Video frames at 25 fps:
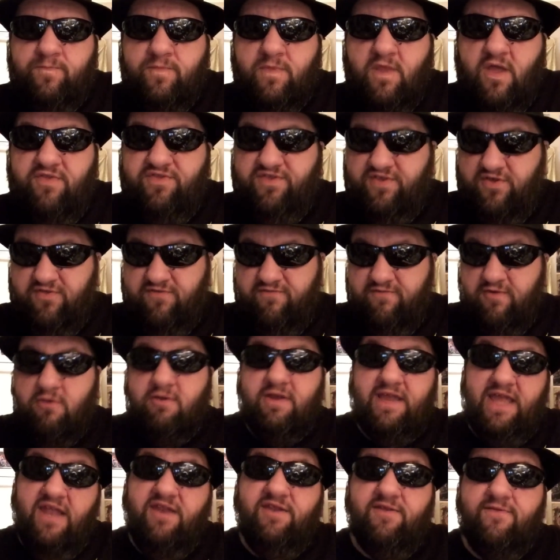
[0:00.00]
until the
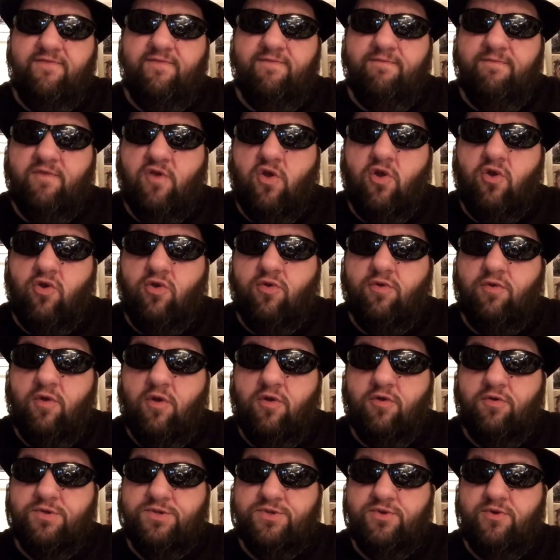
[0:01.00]
very end of her,
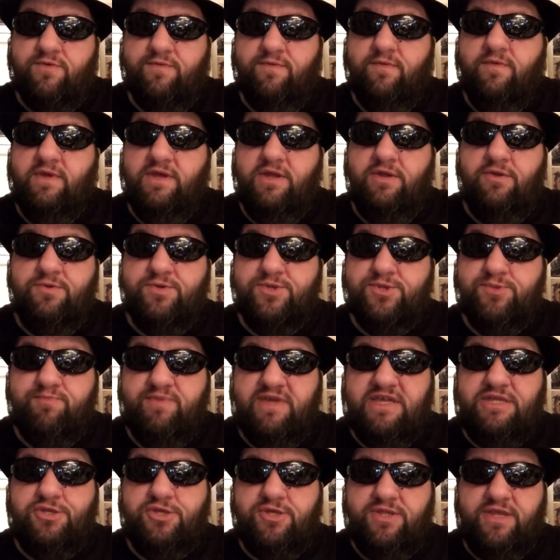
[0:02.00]
her sort of, you know,
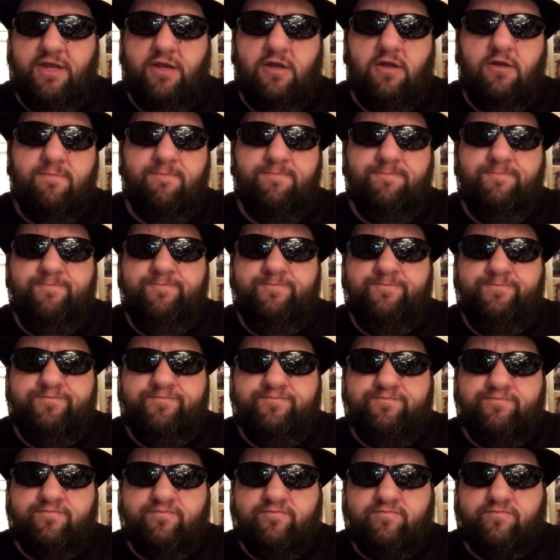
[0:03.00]
speech there.
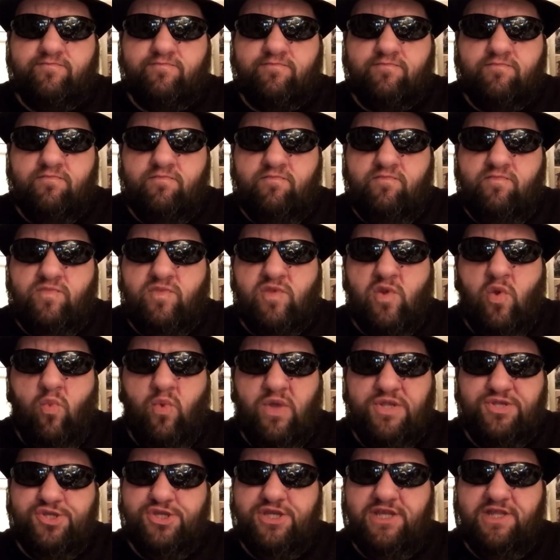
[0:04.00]

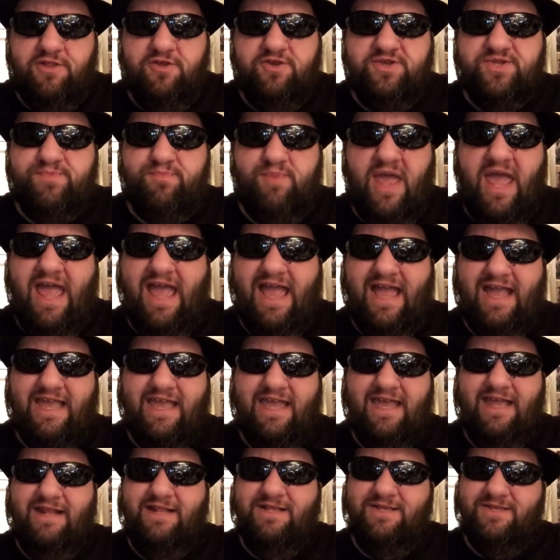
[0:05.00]
When she looks back,
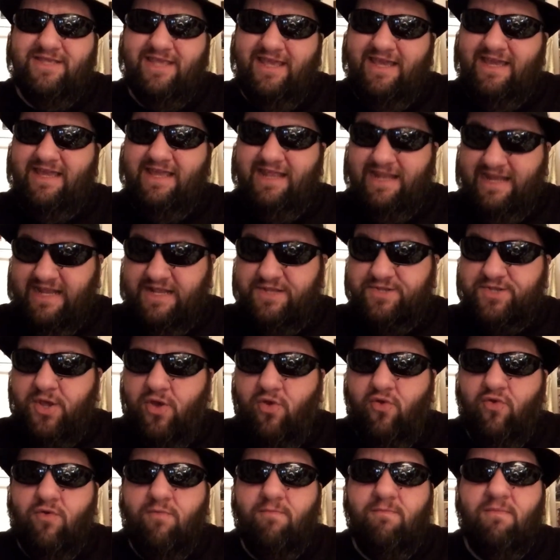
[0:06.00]
and it's like it hits
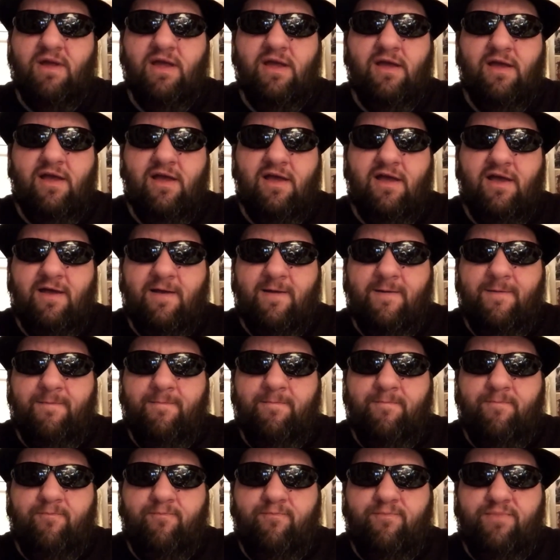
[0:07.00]
home.
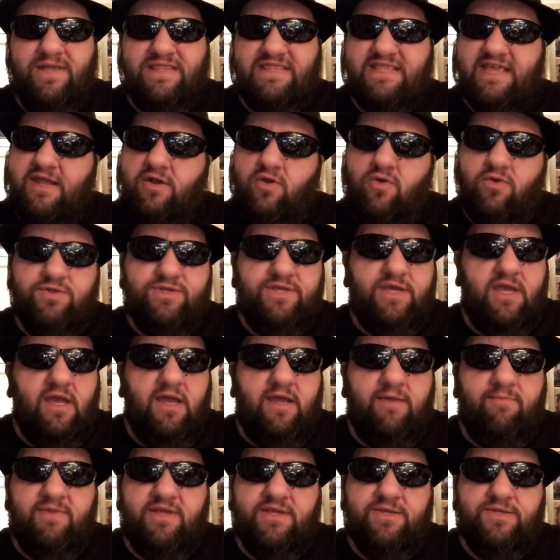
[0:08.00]
But that whole
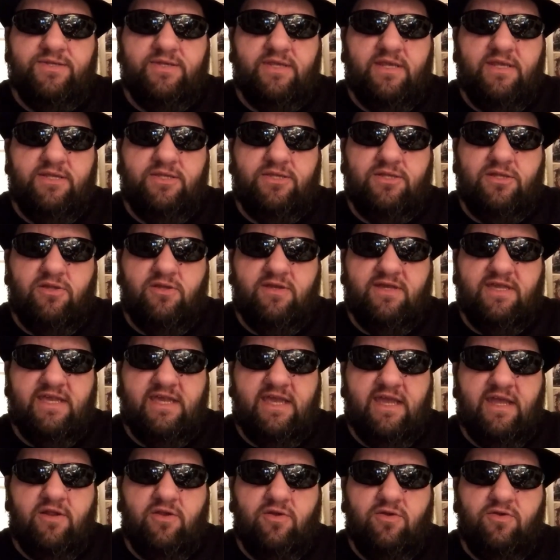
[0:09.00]
time, his, his
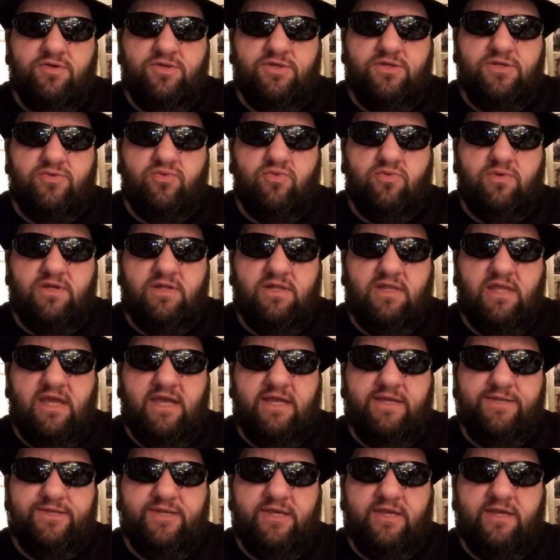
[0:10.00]
looking at her and just
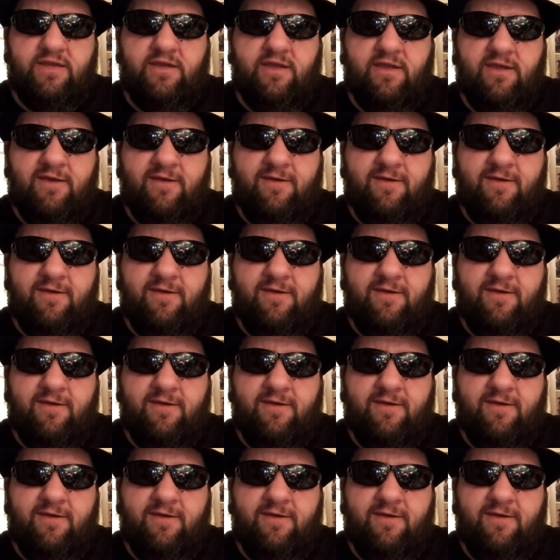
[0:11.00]
realizing,